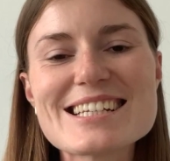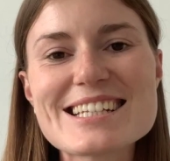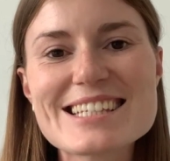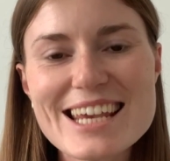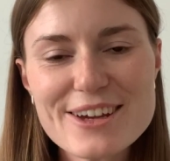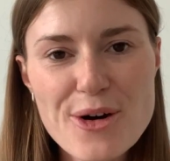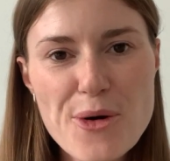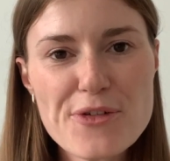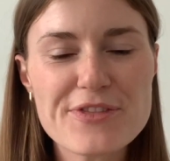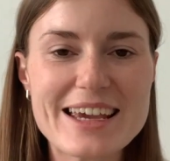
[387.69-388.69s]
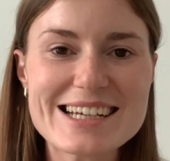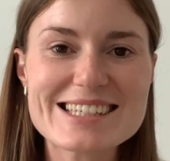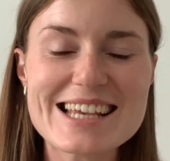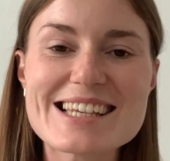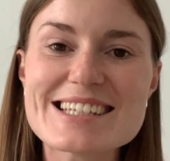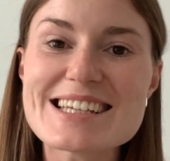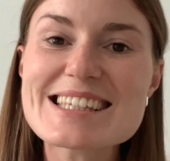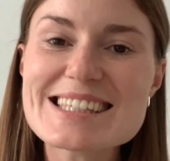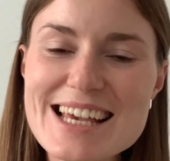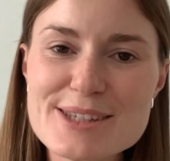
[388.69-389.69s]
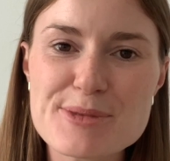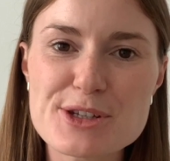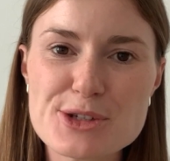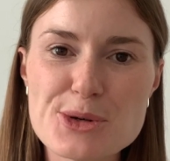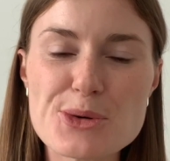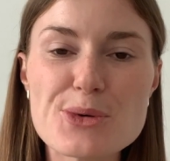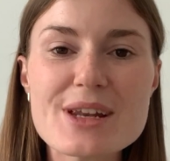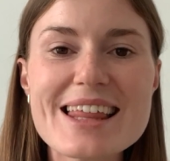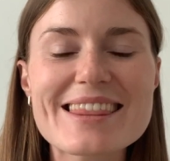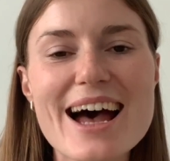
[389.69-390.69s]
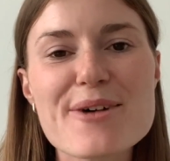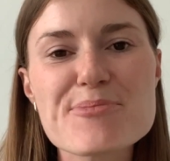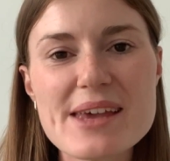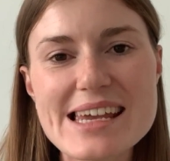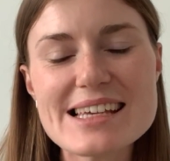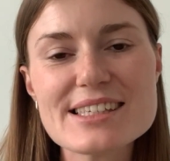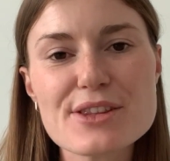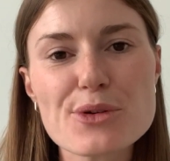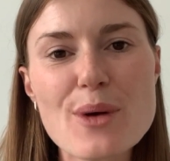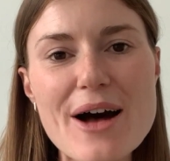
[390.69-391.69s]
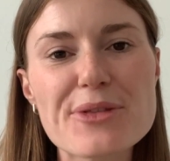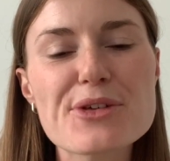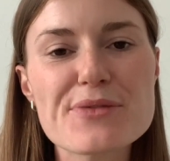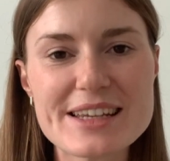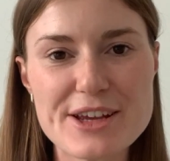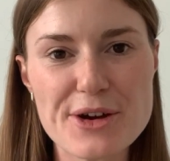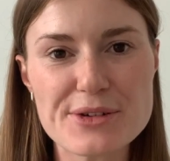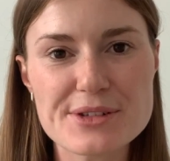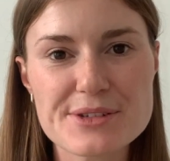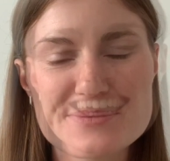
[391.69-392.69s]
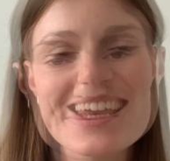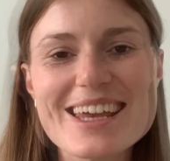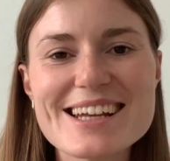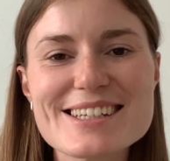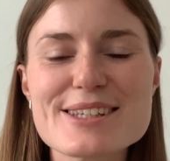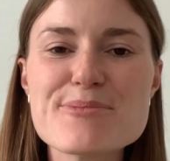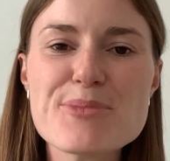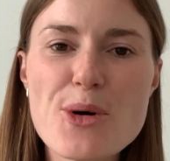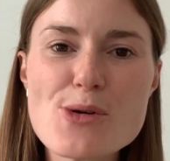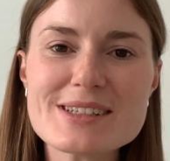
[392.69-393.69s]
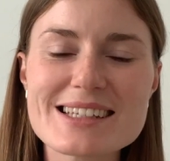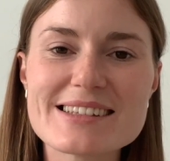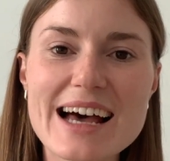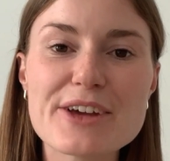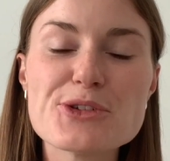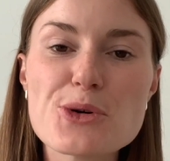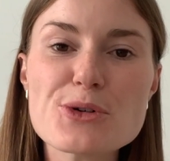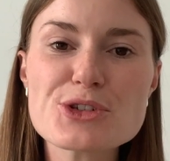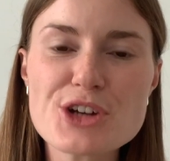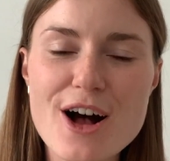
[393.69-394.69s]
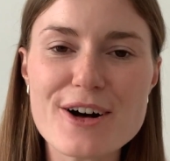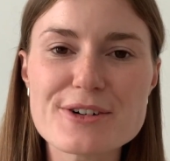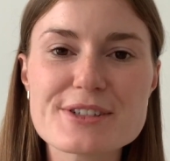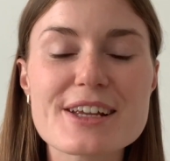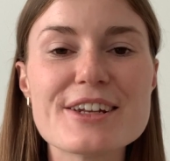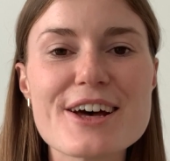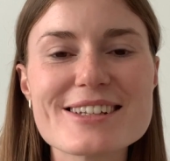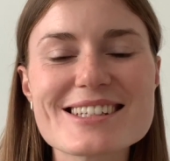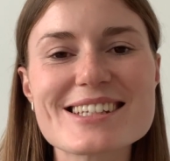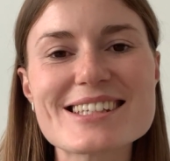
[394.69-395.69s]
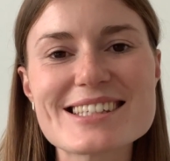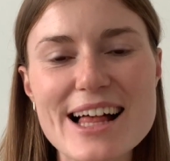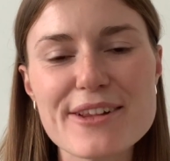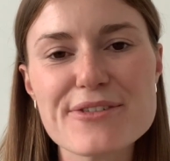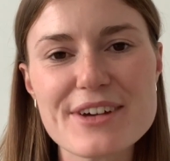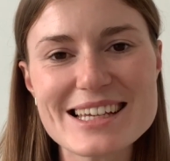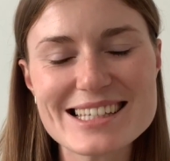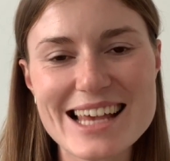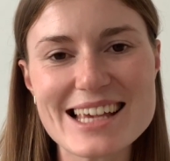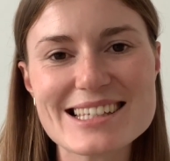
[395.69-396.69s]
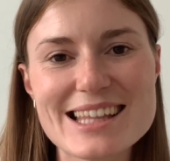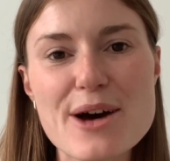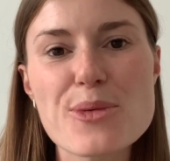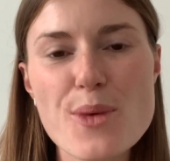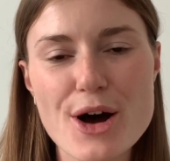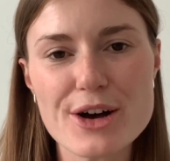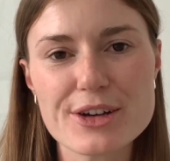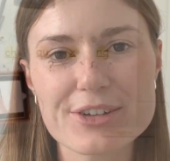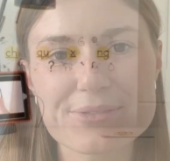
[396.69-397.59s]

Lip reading: Tick or Fix is an assessment tool that appears throughout the videos. It is important that your child learns to self-assess their work.